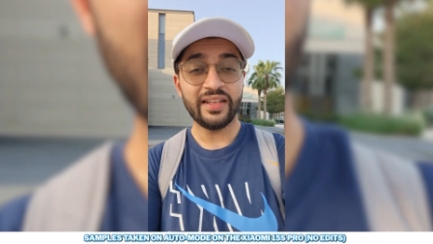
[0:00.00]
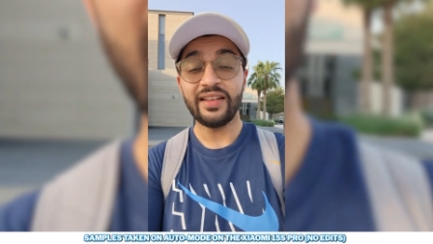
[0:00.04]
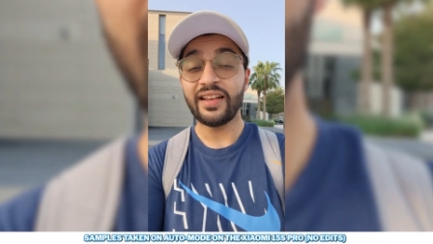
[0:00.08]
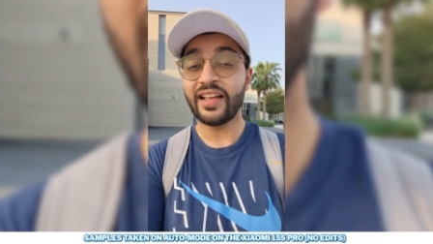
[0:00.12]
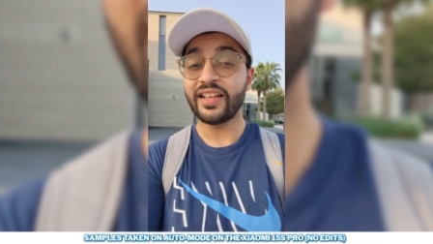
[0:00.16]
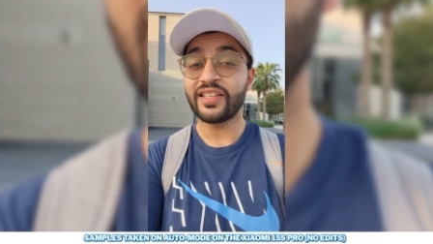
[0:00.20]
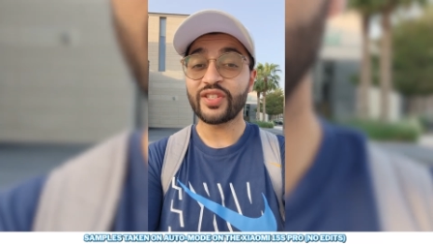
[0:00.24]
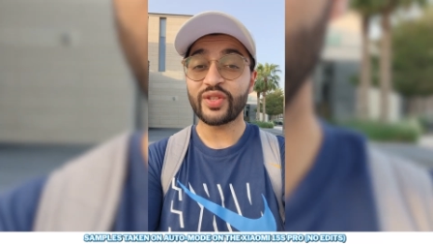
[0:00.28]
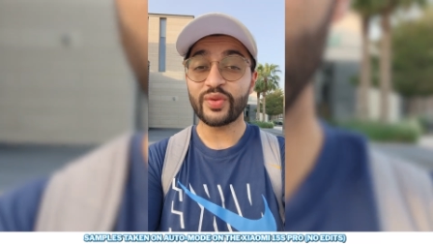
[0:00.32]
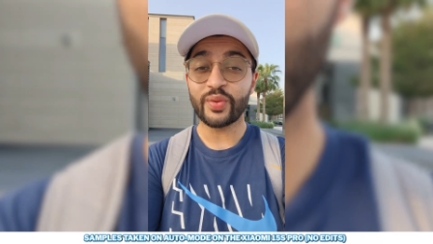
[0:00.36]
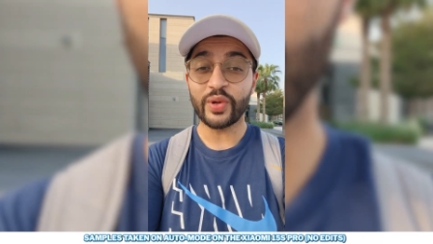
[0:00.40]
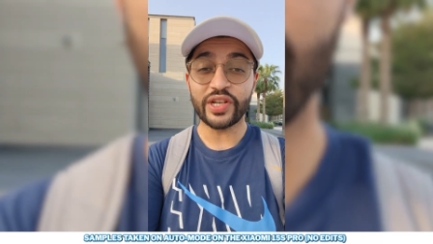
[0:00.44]

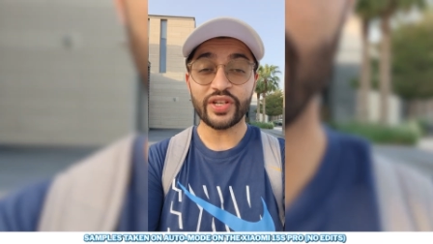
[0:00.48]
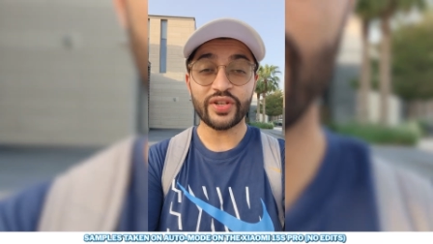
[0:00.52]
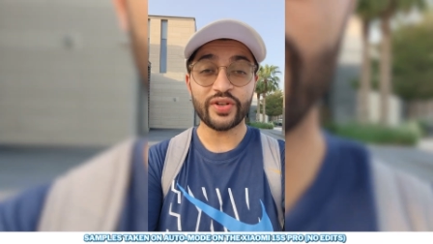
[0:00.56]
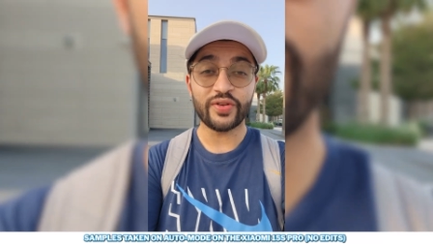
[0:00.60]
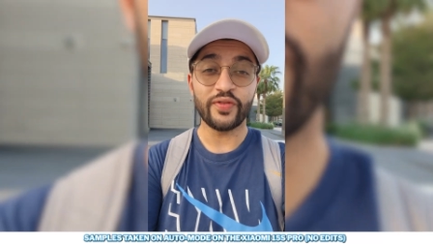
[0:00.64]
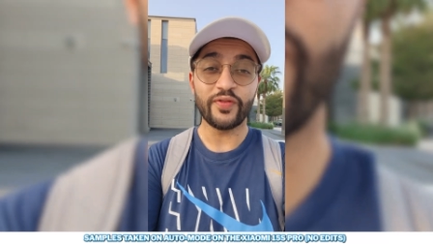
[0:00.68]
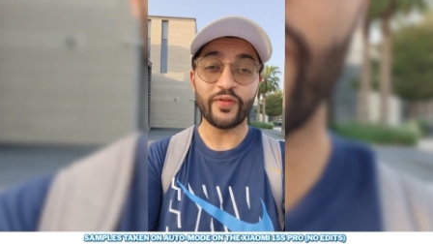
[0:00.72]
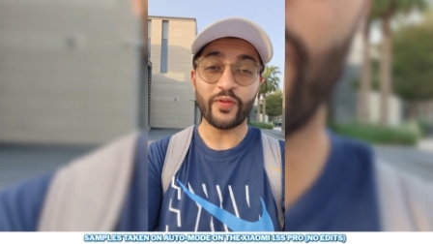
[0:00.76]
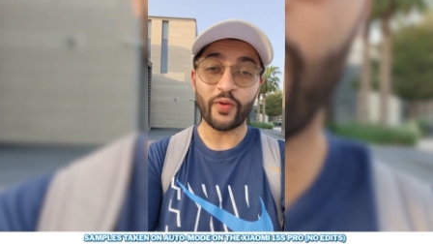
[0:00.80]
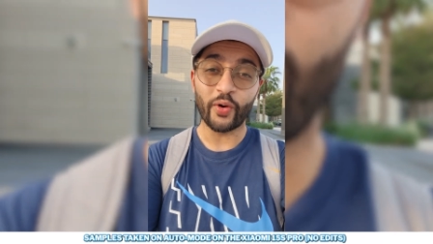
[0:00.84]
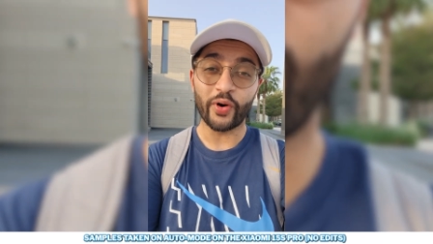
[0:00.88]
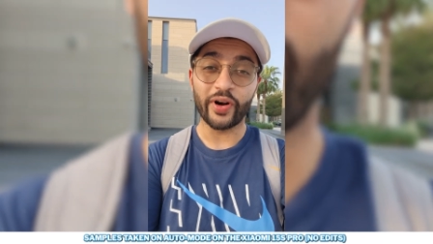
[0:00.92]
Let's switch
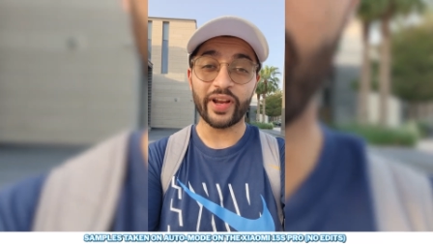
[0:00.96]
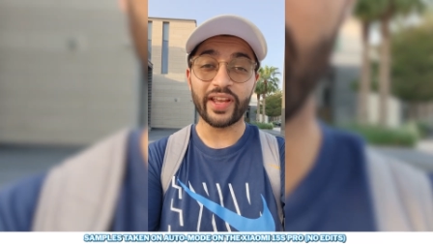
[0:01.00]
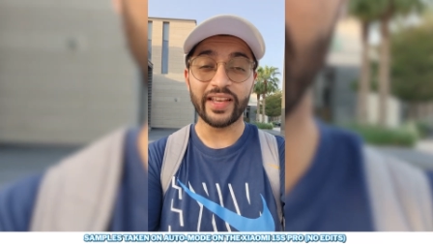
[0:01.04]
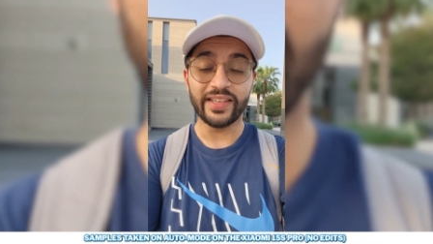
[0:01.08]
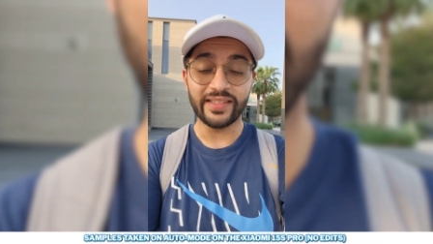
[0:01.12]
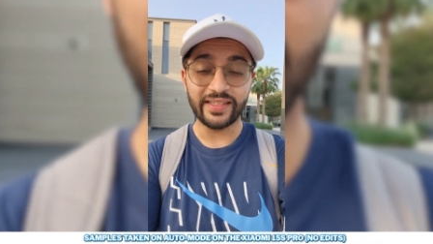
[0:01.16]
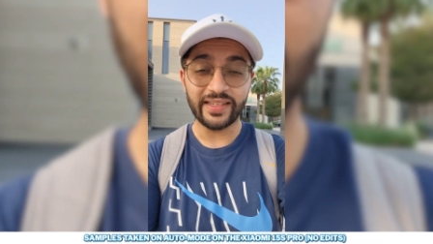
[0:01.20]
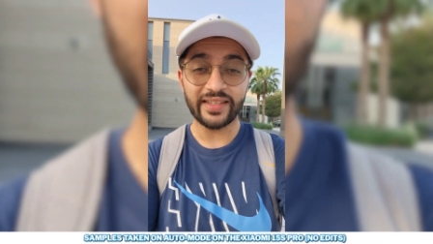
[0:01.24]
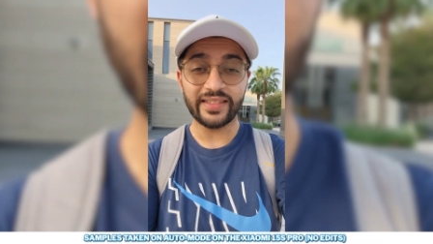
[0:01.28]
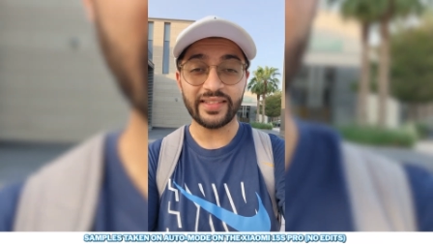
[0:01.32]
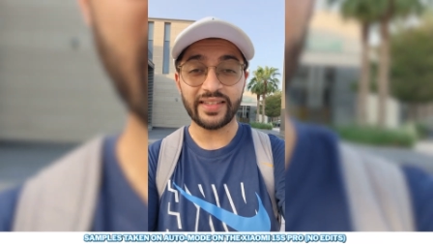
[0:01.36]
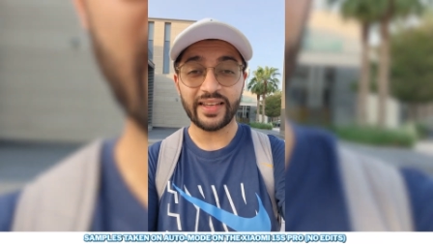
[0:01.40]
to four K
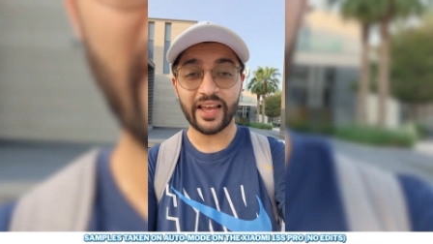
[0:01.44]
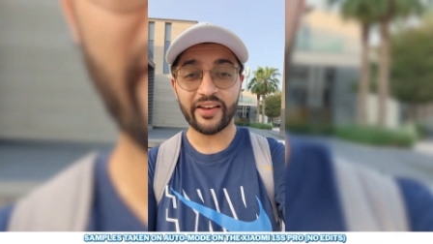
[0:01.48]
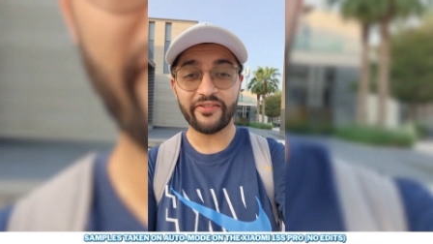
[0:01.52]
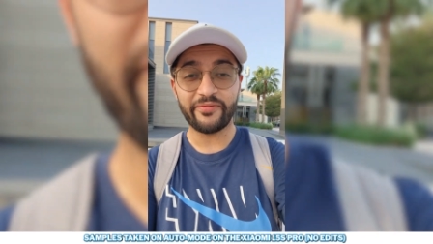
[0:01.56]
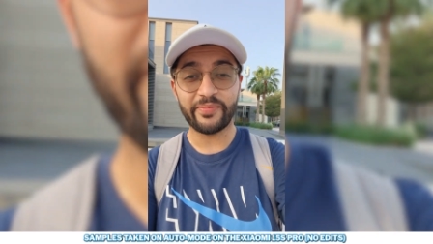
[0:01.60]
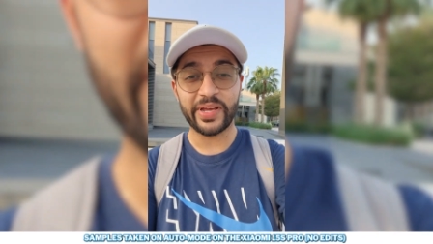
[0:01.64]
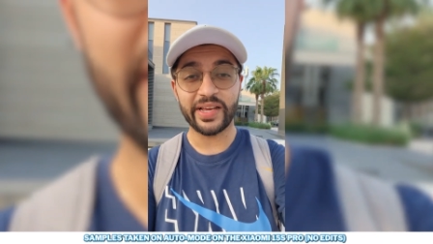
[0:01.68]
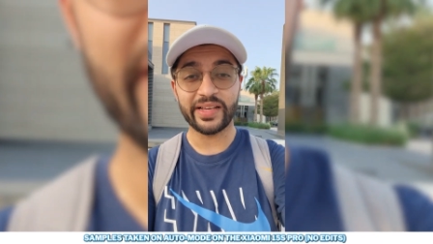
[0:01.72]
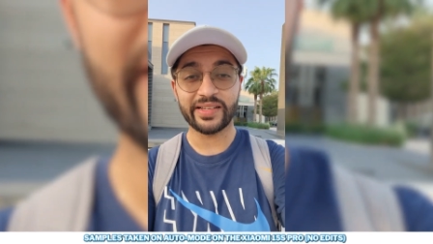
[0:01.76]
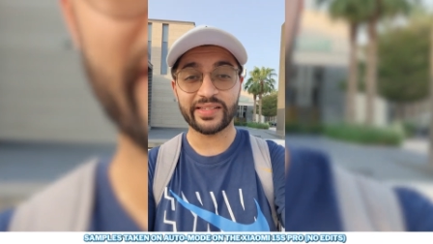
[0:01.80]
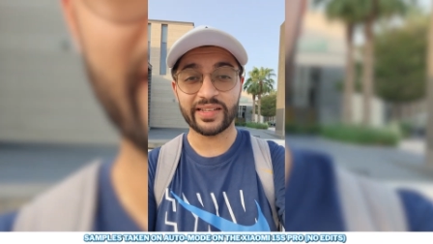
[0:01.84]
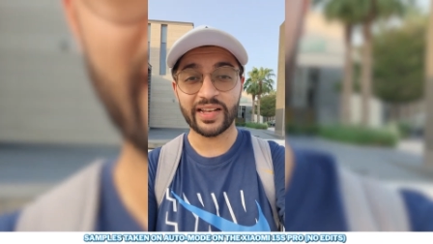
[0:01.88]
sixty F
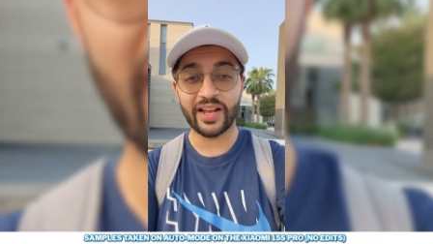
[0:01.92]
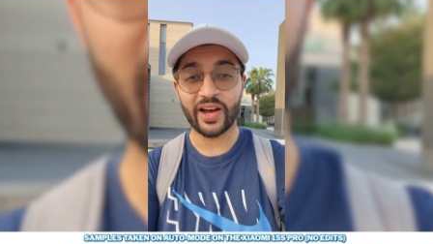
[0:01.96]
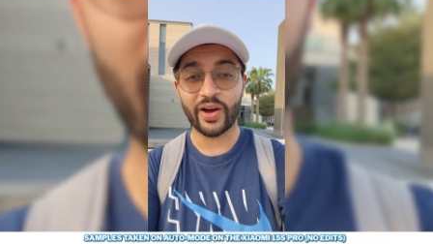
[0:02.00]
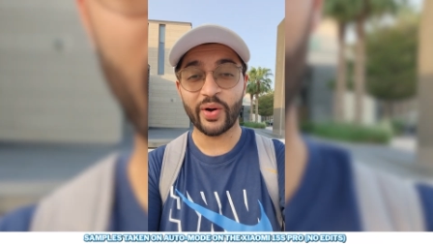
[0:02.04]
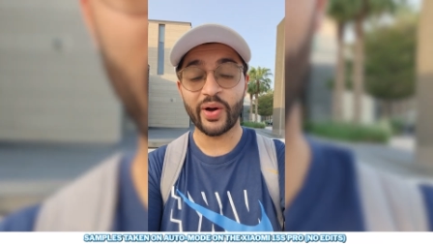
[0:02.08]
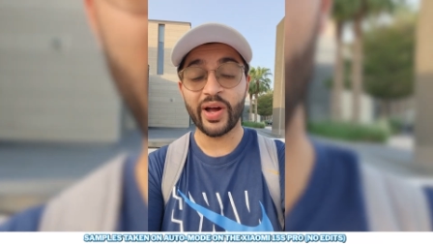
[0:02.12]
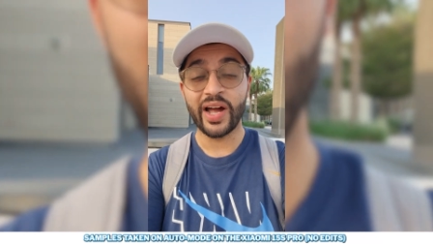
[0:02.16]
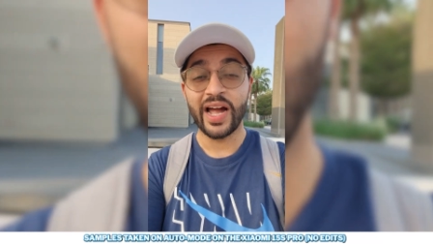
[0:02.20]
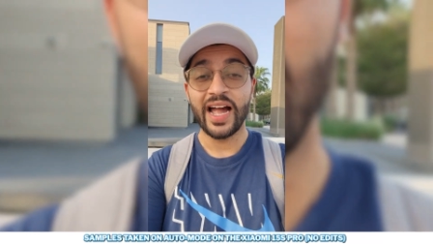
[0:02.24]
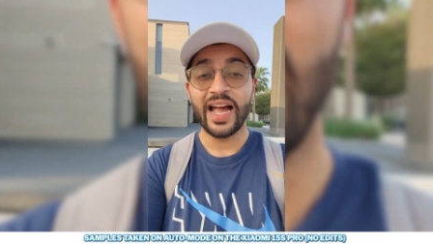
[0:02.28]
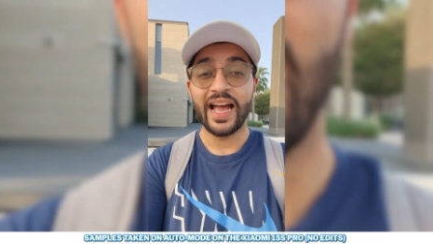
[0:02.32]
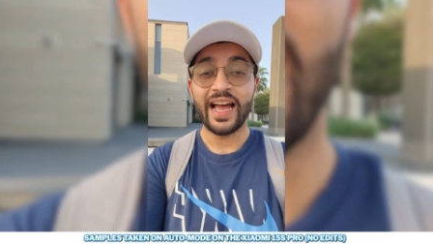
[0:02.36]
P S
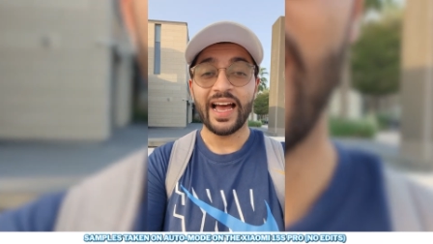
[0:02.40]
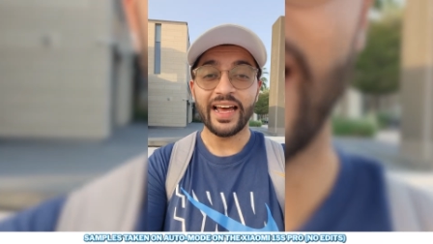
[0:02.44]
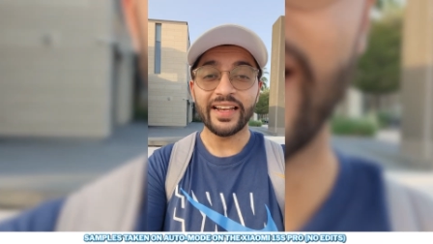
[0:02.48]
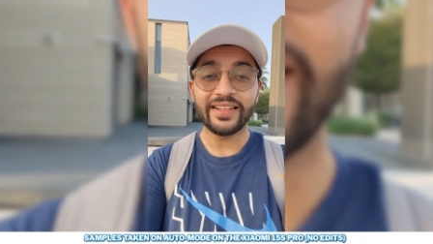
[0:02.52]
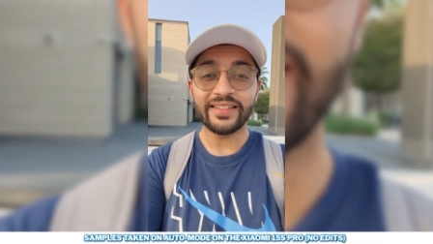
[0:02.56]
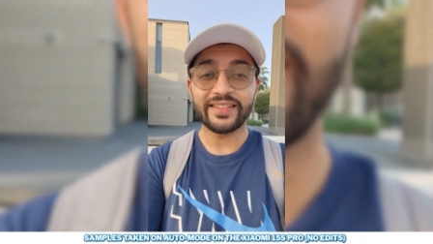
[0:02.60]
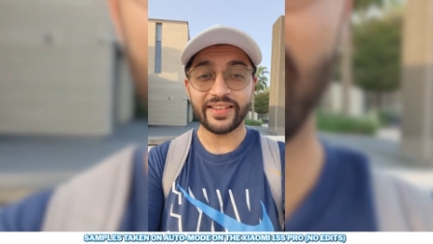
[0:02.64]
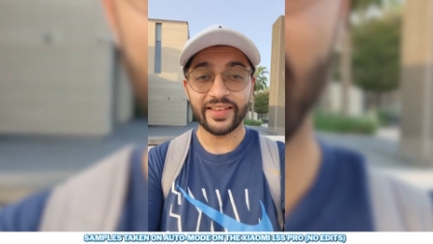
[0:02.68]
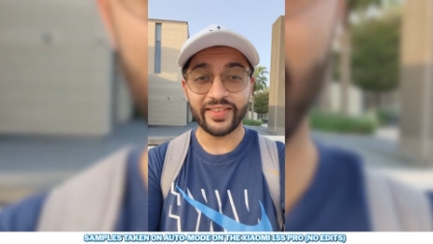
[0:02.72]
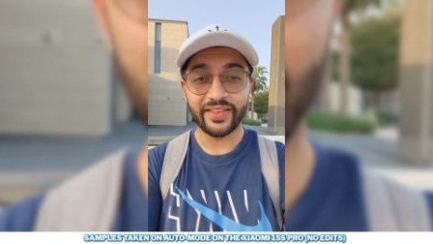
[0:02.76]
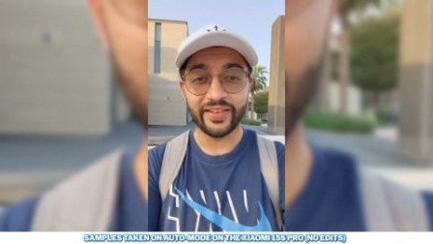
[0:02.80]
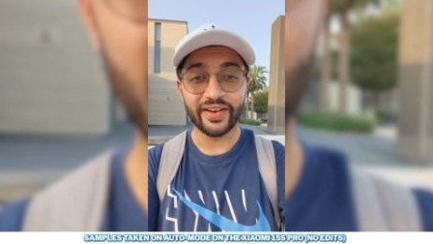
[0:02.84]
now
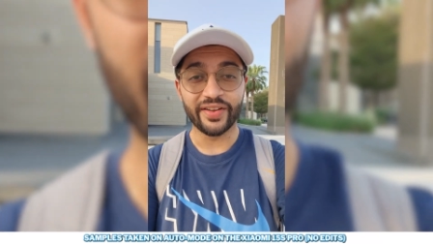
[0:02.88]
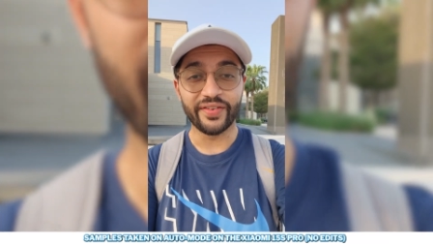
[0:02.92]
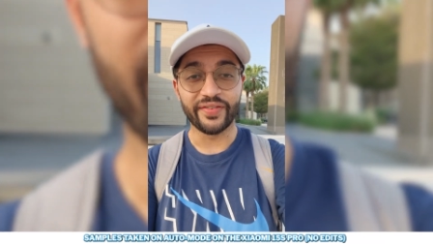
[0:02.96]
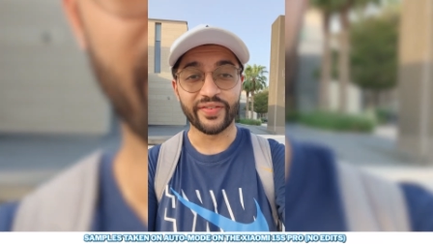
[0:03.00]
and see the